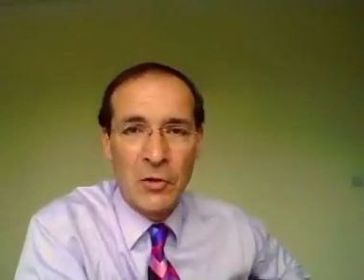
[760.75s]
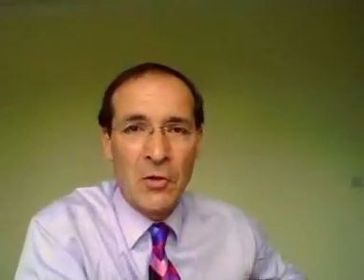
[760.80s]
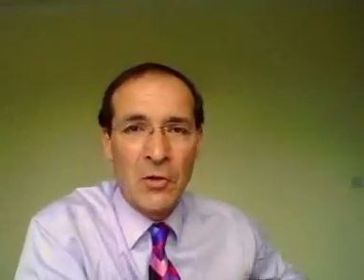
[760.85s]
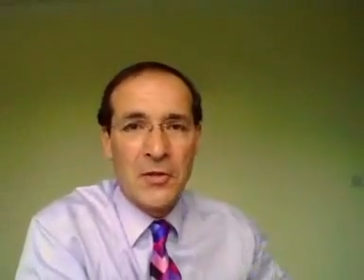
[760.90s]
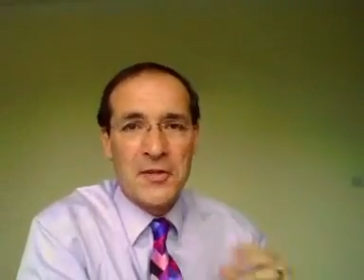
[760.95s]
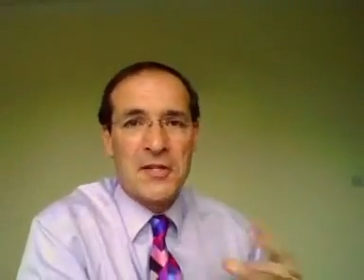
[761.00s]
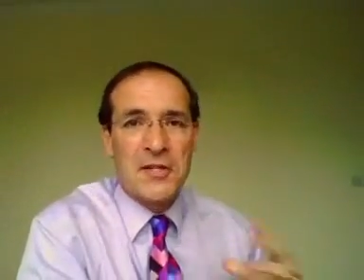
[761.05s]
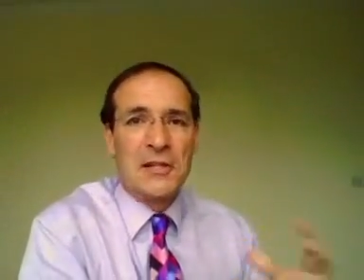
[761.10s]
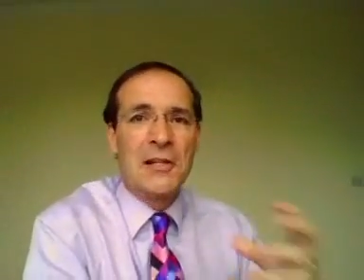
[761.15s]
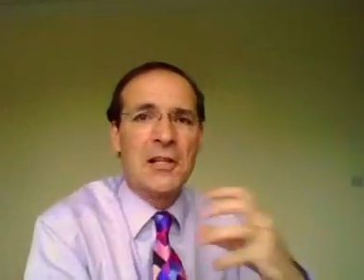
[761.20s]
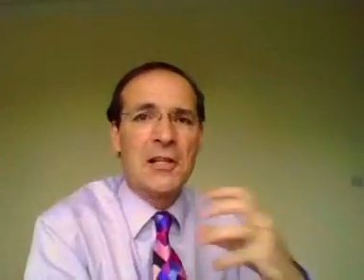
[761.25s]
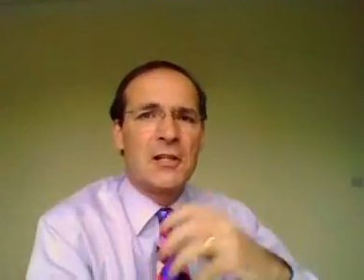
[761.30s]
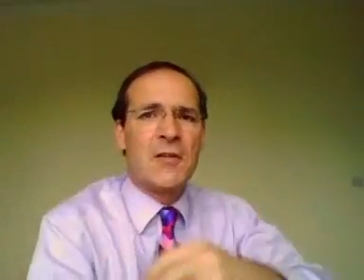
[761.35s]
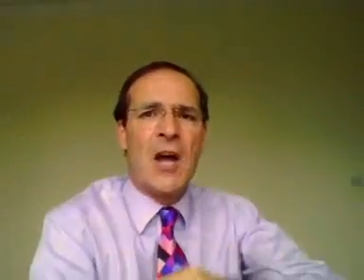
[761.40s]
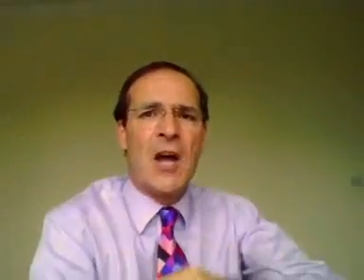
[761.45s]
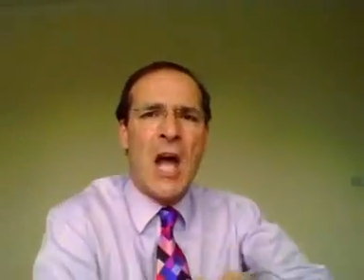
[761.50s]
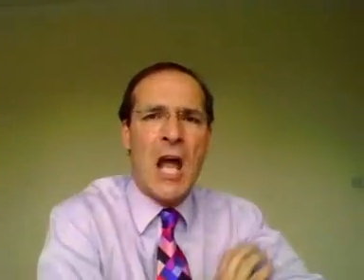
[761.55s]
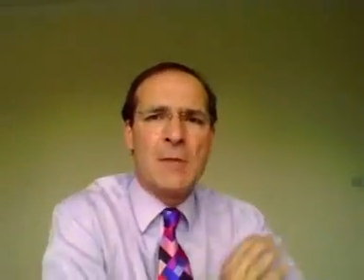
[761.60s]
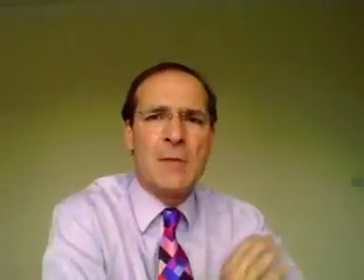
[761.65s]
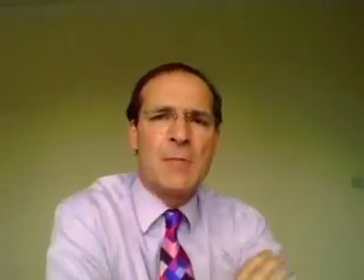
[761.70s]
or there's a lot of
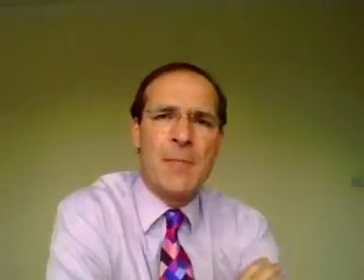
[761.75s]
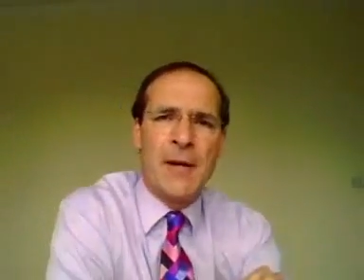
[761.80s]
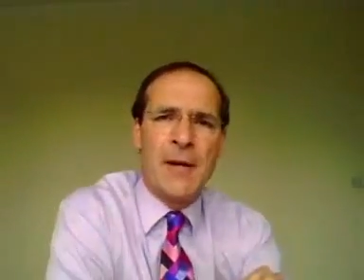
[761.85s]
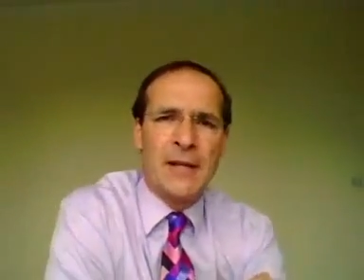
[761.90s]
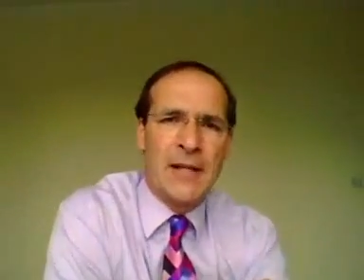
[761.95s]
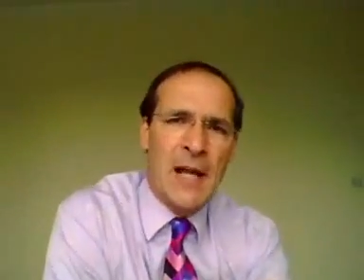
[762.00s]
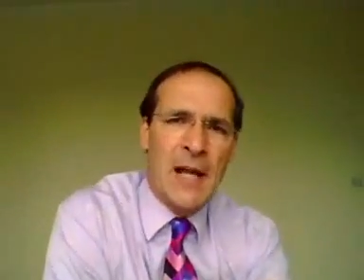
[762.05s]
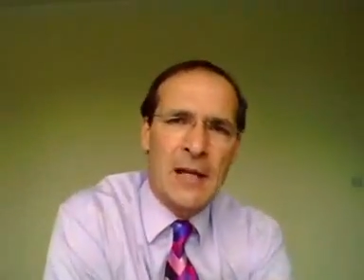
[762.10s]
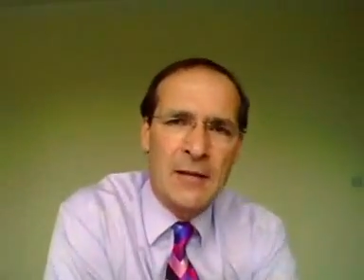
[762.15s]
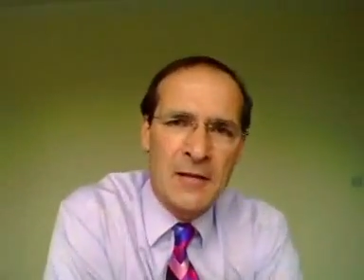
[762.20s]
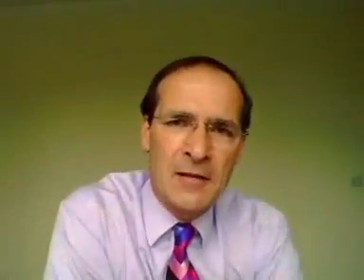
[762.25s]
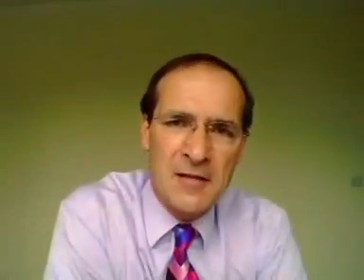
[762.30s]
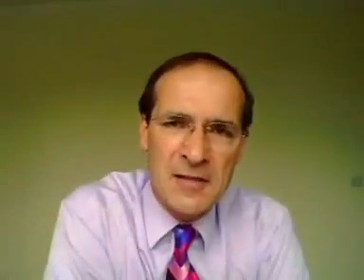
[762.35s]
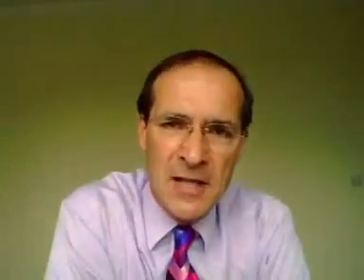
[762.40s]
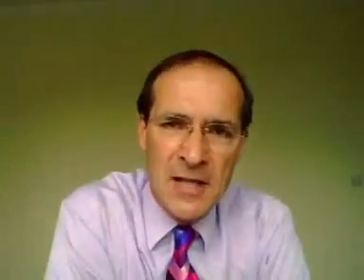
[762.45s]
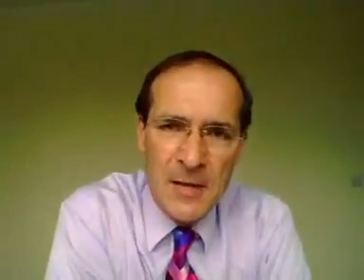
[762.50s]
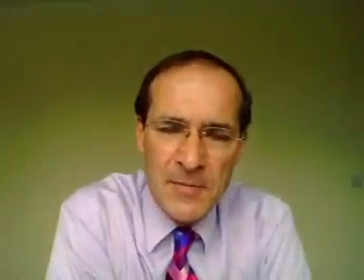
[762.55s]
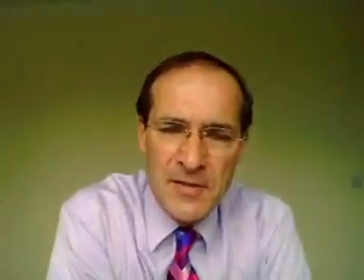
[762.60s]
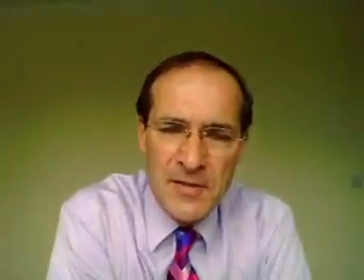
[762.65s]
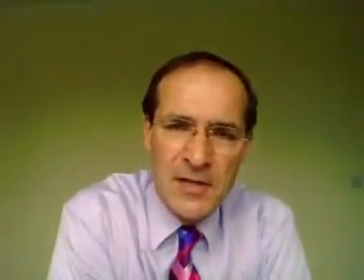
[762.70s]
hype about adult
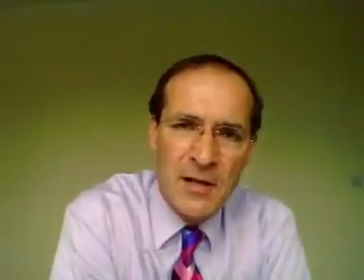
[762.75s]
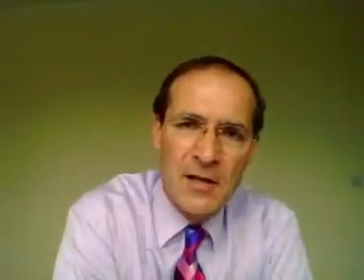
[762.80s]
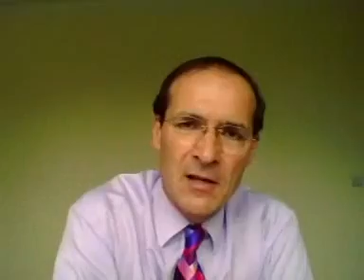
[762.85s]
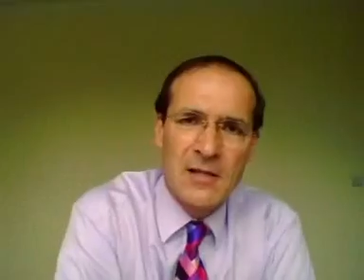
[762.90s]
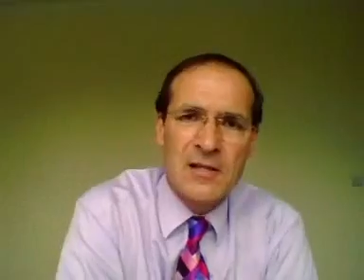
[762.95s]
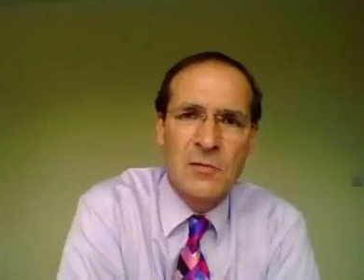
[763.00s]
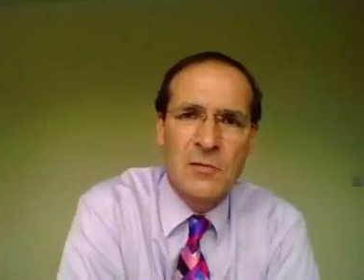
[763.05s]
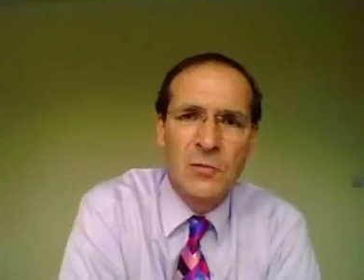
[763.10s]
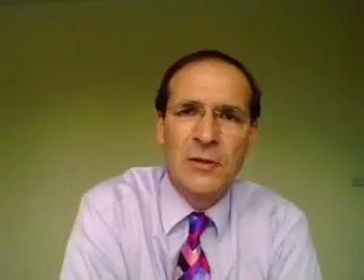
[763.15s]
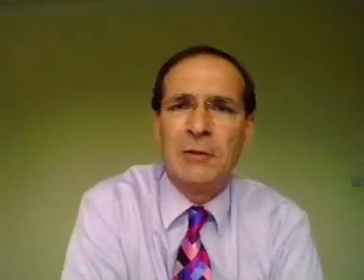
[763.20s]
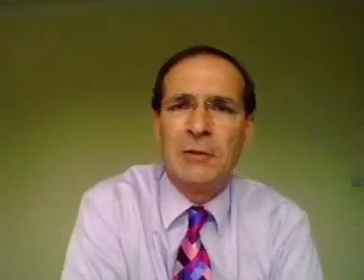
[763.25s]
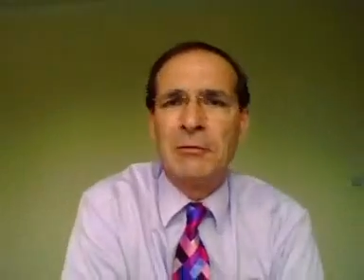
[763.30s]
stem cells and we